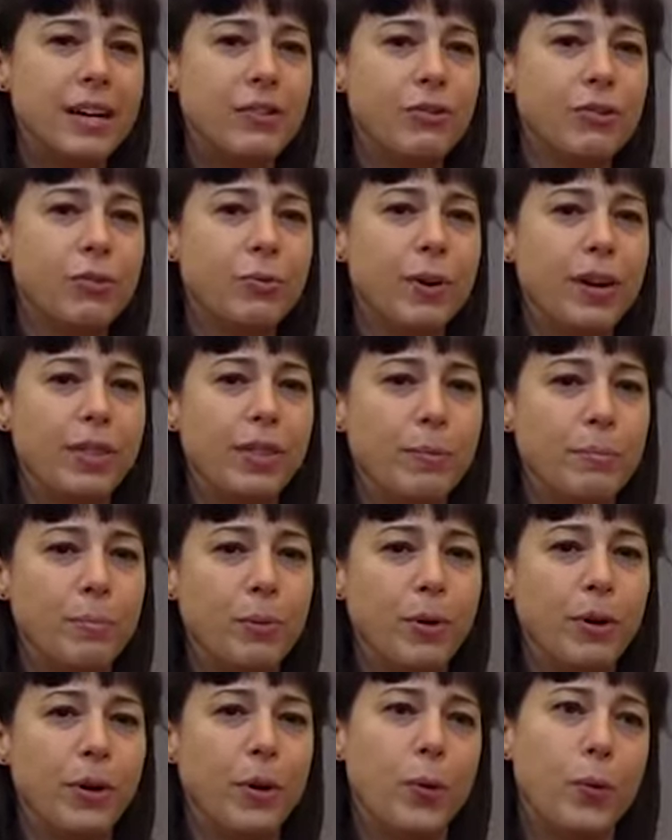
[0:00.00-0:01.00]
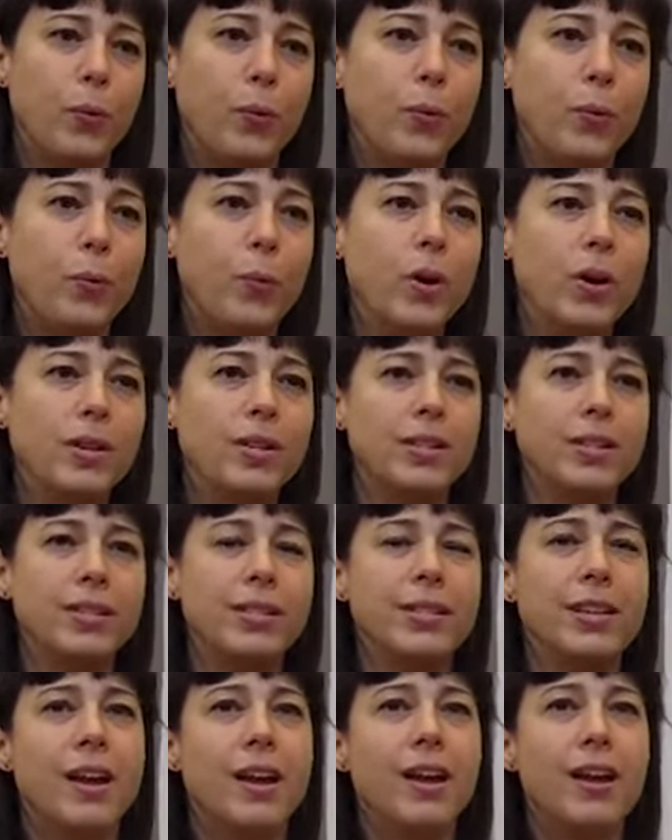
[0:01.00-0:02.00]
down to write the book
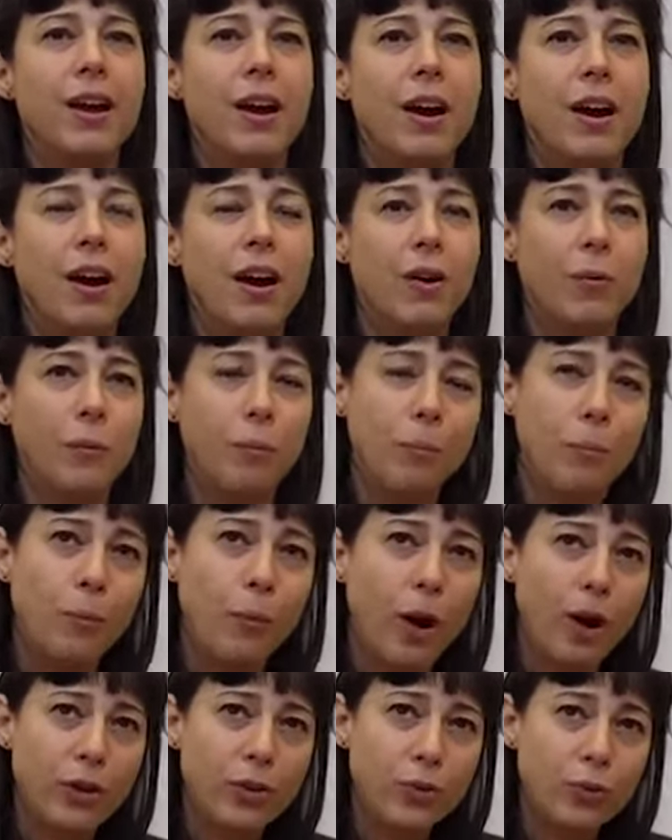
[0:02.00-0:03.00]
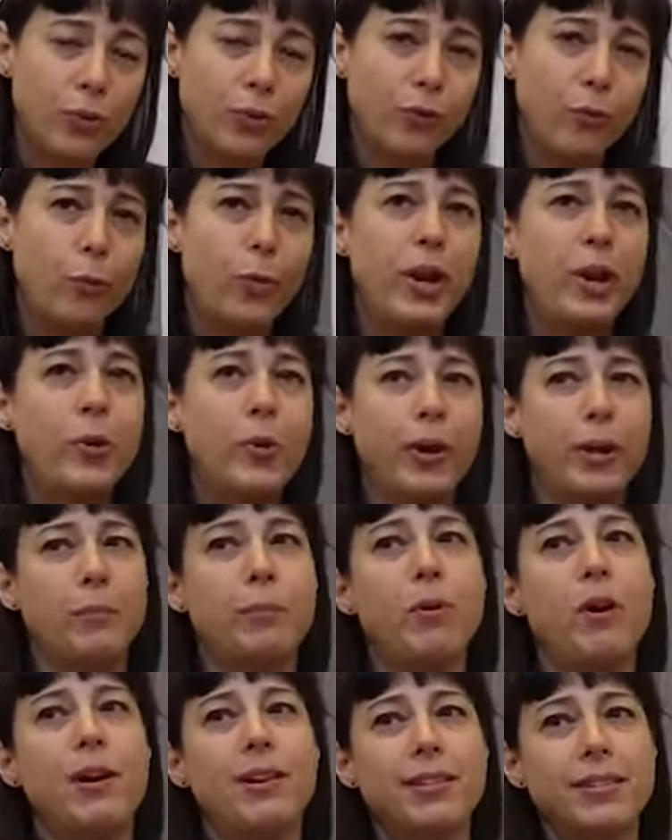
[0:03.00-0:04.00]
was a sort of winnowing
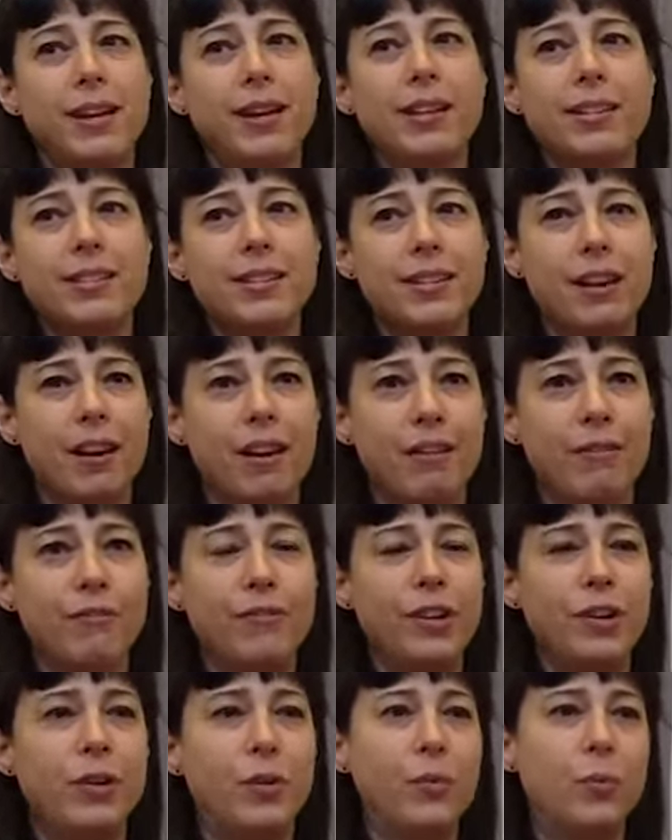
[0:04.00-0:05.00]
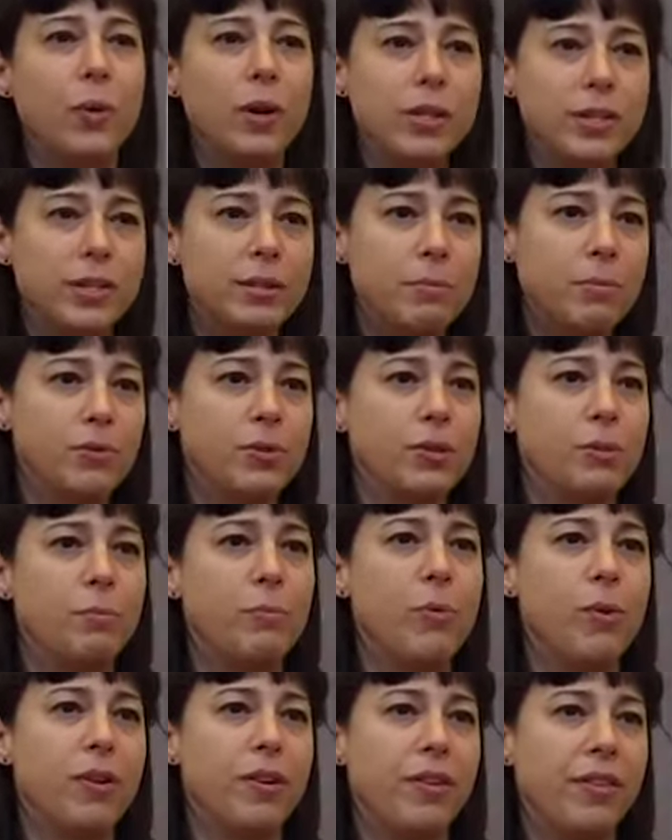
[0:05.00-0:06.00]
process of, you know, what's the most
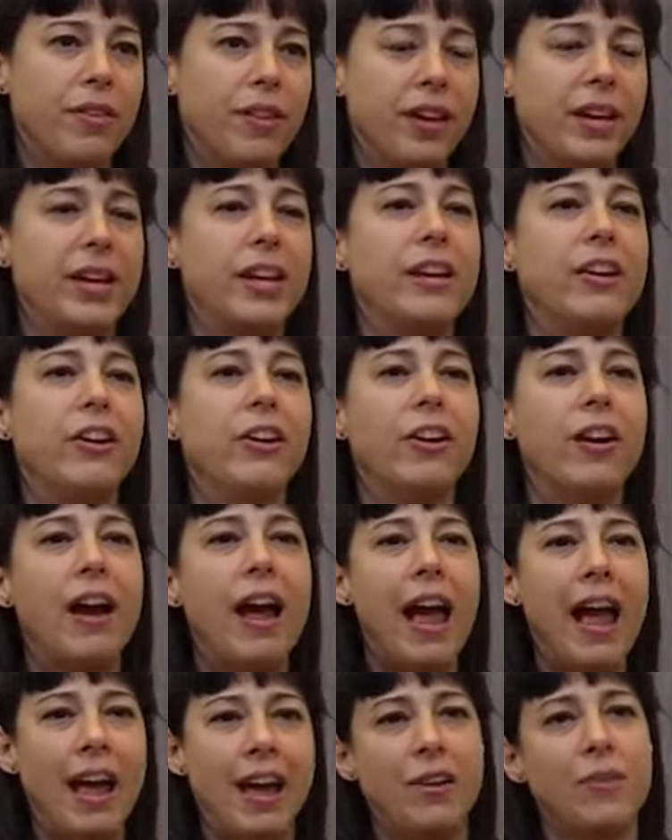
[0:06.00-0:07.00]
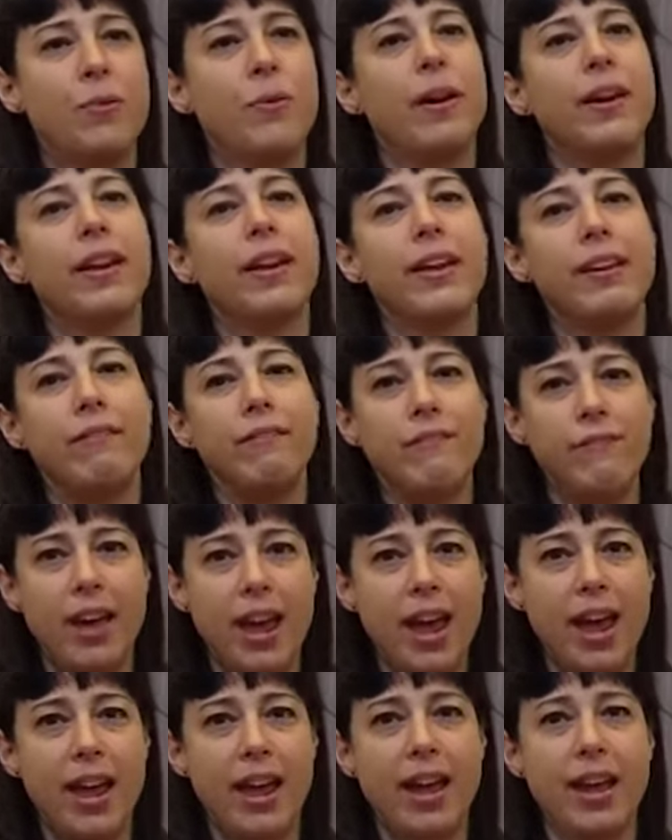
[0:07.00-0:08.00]
important thing here? How do I
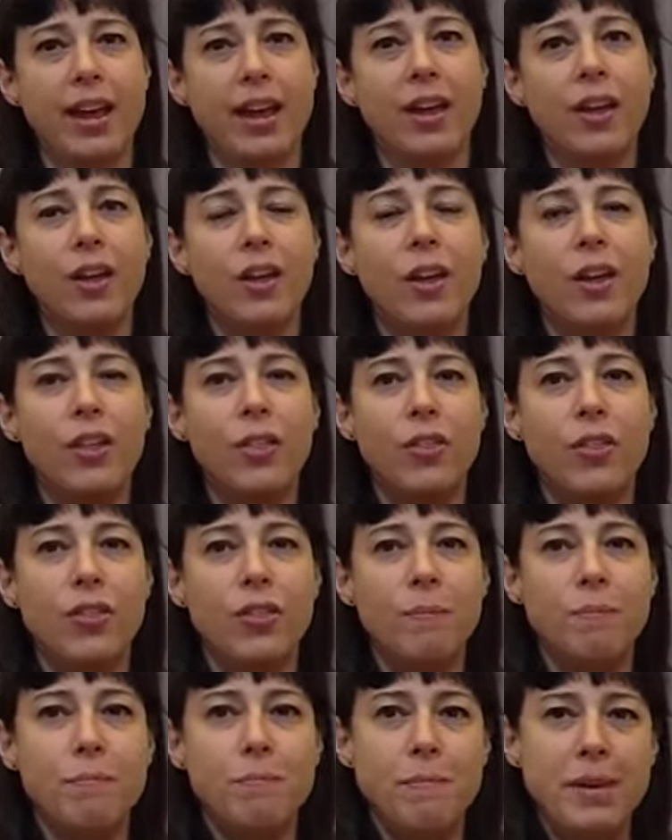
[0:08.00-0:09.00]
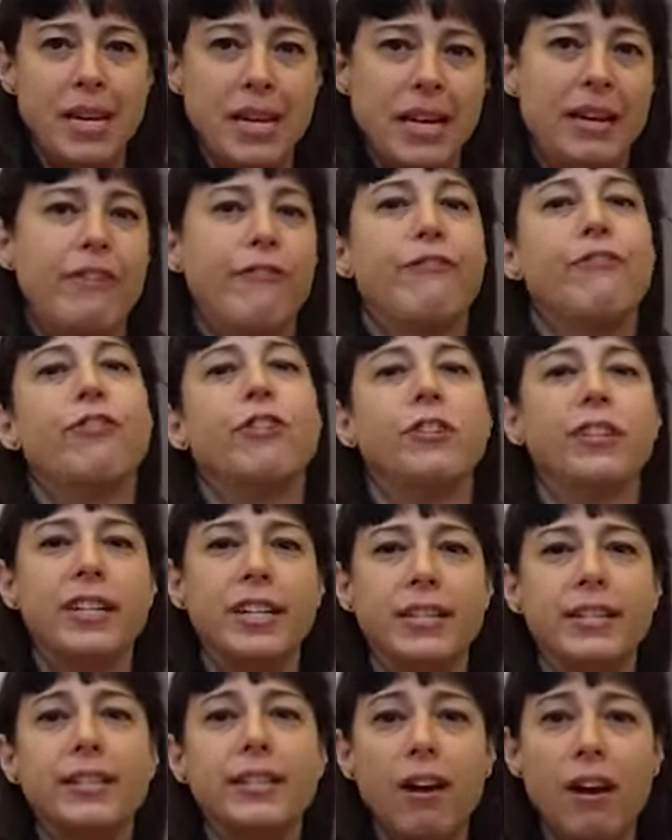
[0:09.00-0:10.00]
convey the
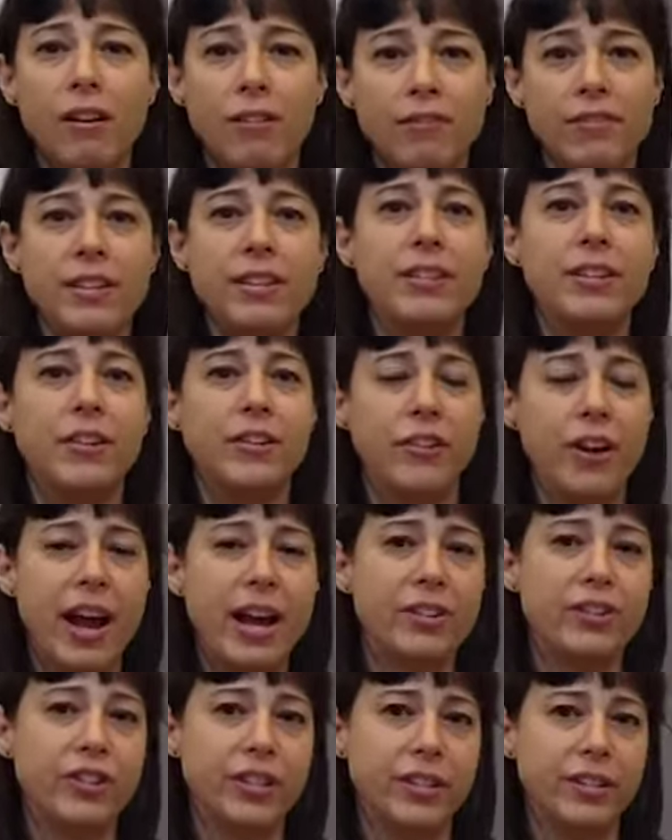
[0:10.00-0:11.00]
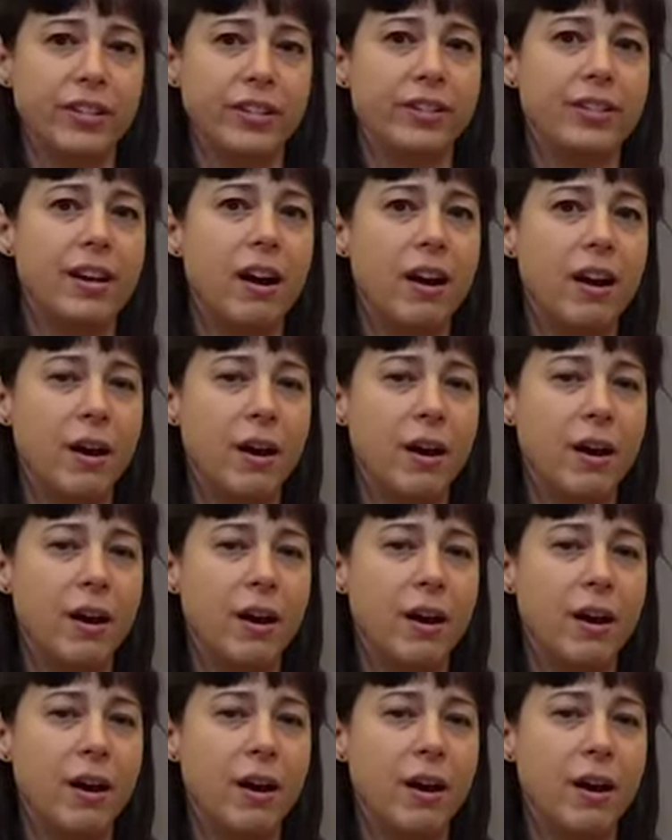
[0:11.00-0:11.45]
meaningfulness of these interactions?